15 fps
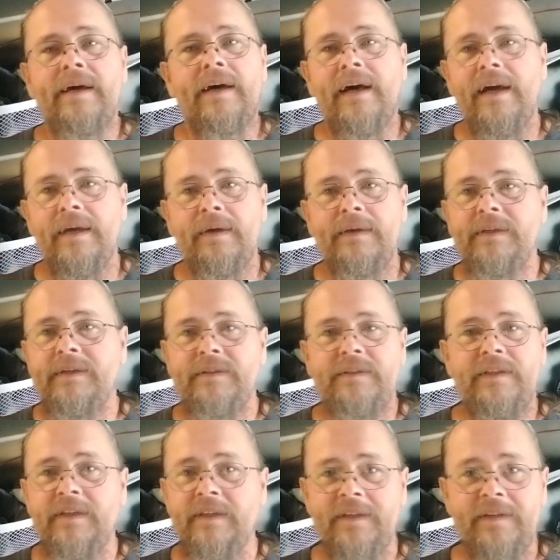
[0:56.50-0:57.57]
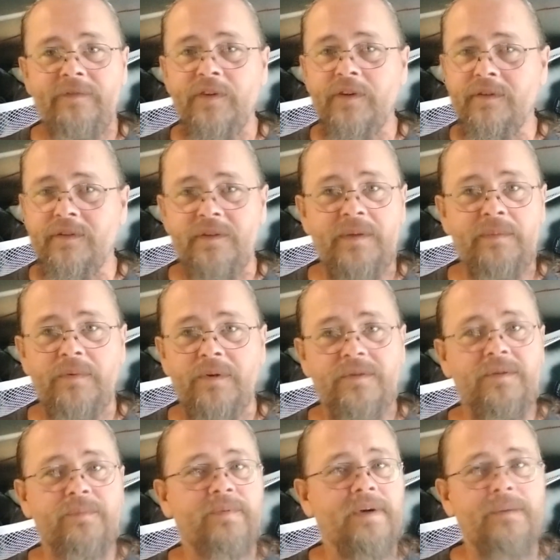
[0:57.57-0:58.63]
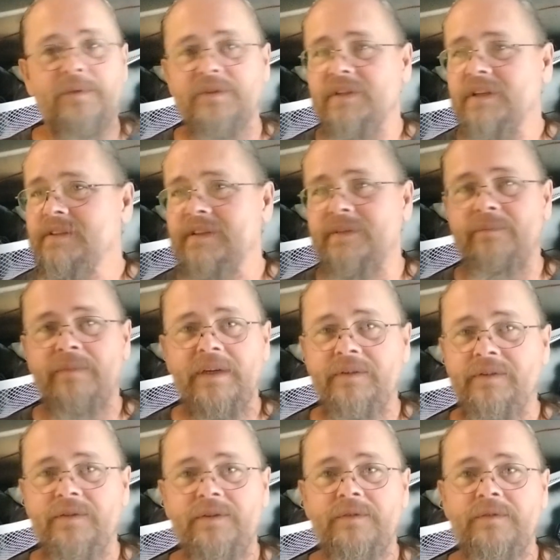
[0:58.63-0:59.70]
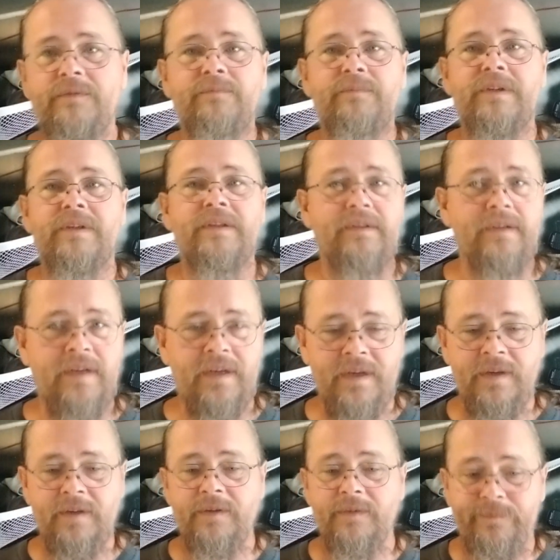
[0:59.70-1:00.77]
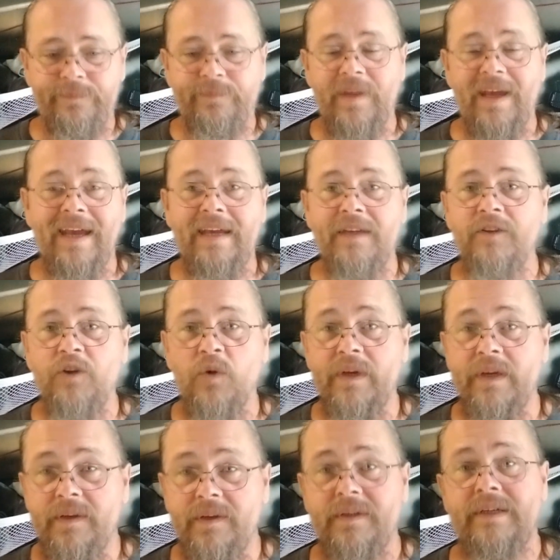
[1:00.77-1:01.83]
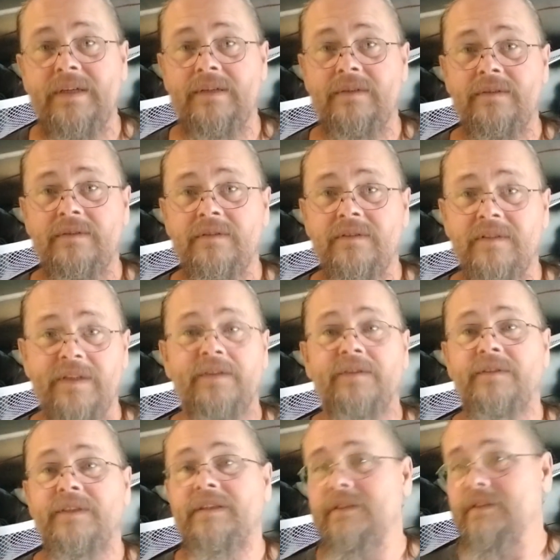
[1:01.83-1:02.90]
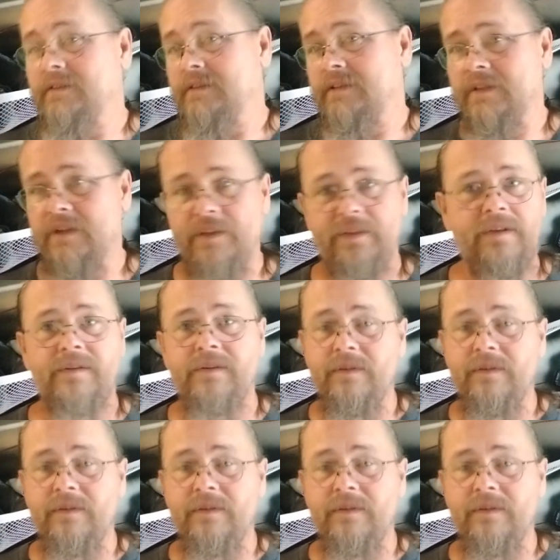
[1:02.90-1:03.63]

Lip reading: I inadvertently broke the promise. I didn't mean to, but I had no internet. Literally nothing.